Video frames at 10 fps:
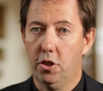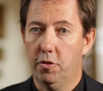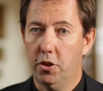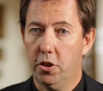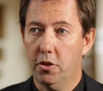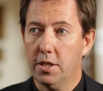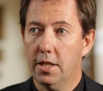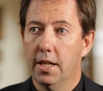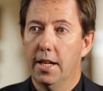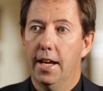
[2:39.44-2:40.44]
of the
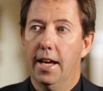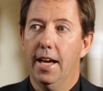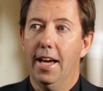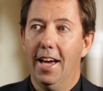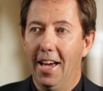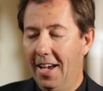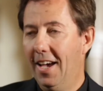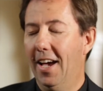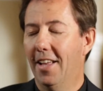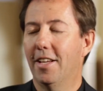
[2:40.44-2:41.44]
Eucharist
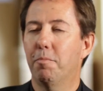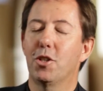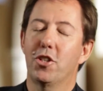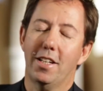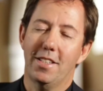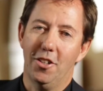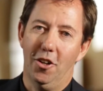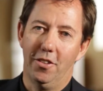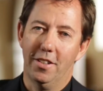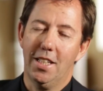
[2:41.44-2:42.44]
and then projects it
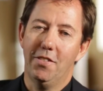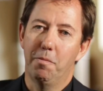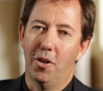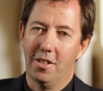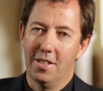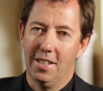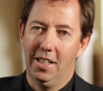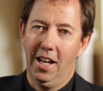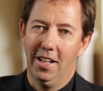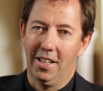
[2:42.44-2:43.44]
on the TV monitors in
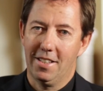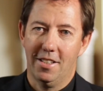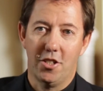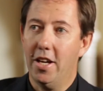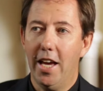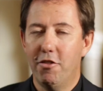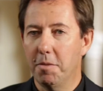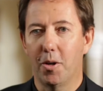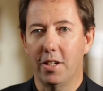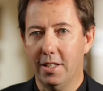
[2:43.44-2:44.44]
the annex. And so
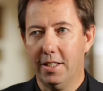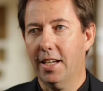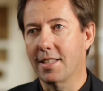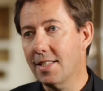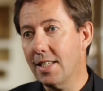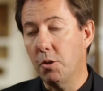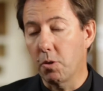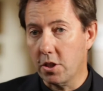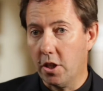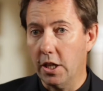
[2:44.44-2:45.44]
everybody can see
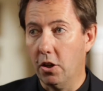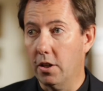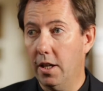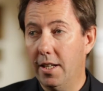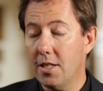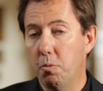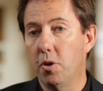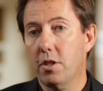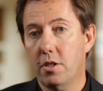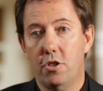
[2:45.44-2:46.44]
what's going on. And this
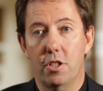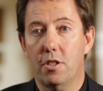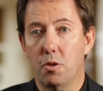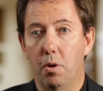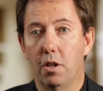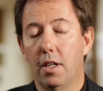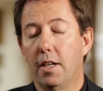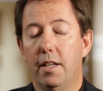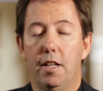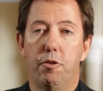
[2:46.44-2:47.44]
works just as well
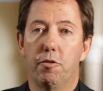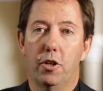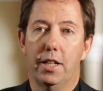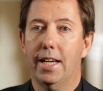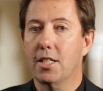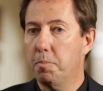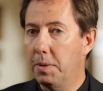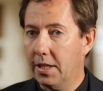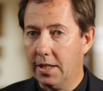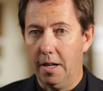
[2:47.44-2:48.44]
if we've got a guest
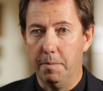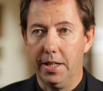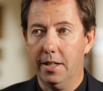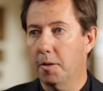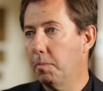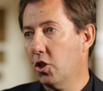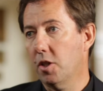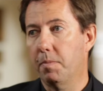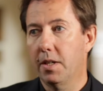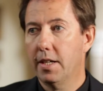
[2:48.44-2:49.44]
speaker coming in, the
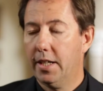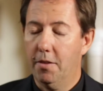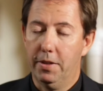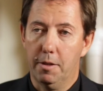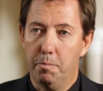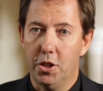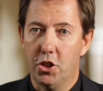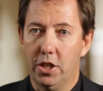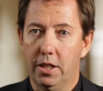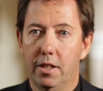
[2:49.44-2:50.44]
bishop coming in
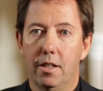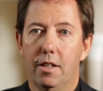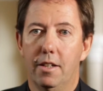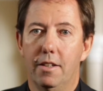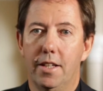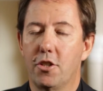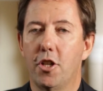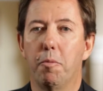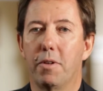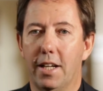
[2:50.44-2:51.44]
preaching. There's
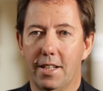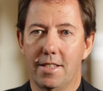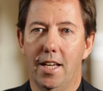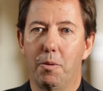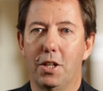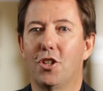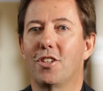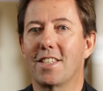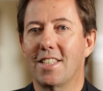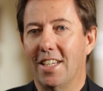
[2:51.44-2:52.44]
no one that can say we
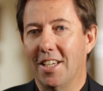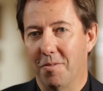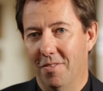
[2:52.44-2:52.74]
couldn't see him.